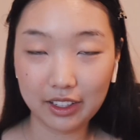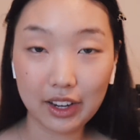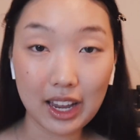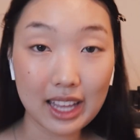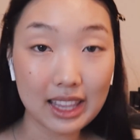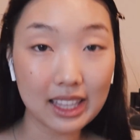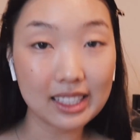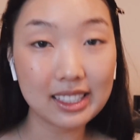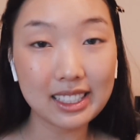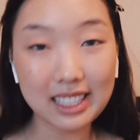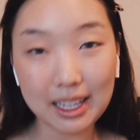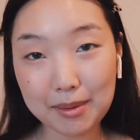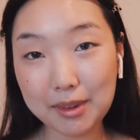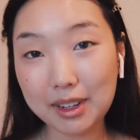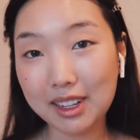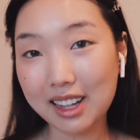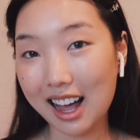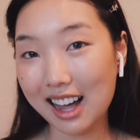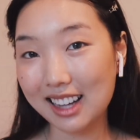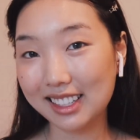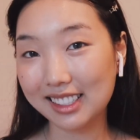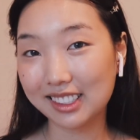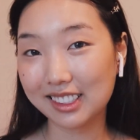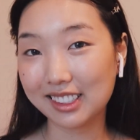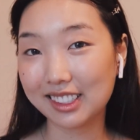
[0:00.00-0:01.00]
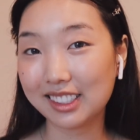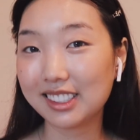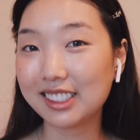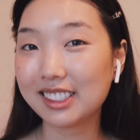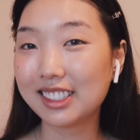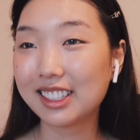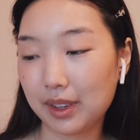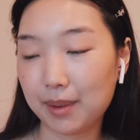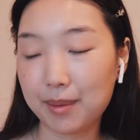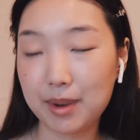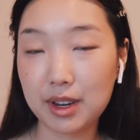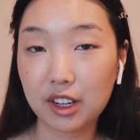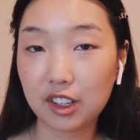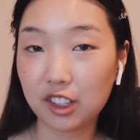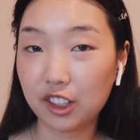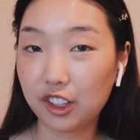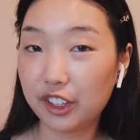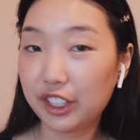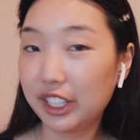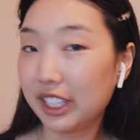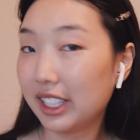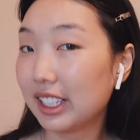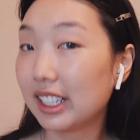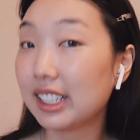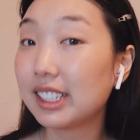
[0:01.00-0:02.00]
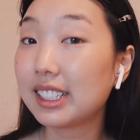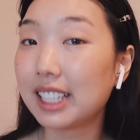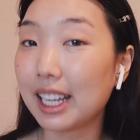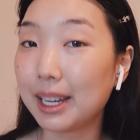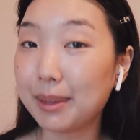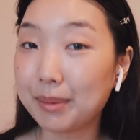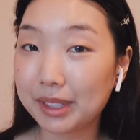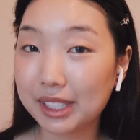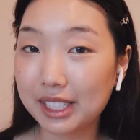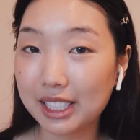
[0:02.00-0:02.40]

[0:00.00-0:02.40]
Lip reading: You get the same classes. I mean, you're learning the same